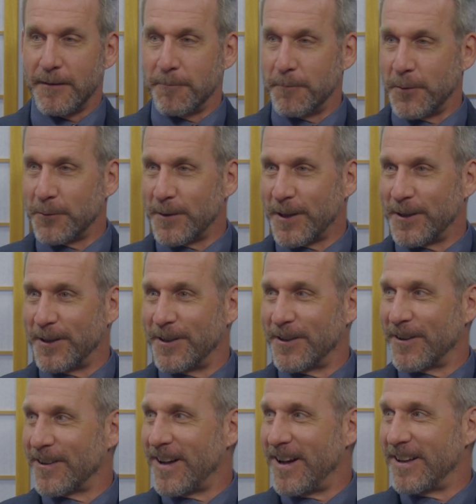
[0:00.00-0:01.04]
and most likely
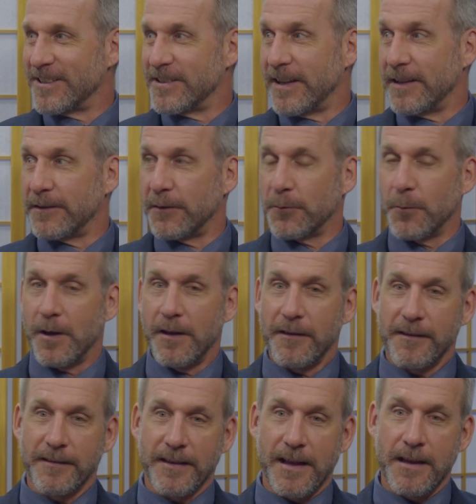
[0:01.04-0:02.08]
your college days as well,
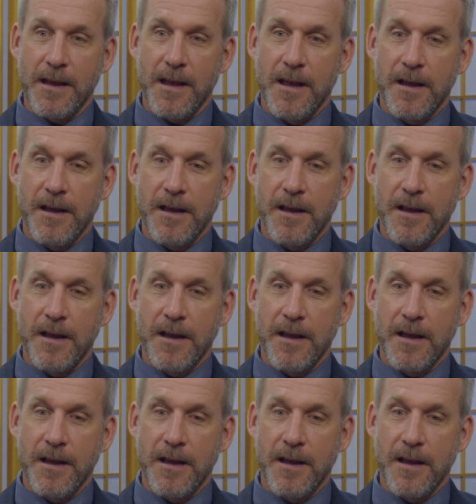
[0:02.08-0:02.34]
is that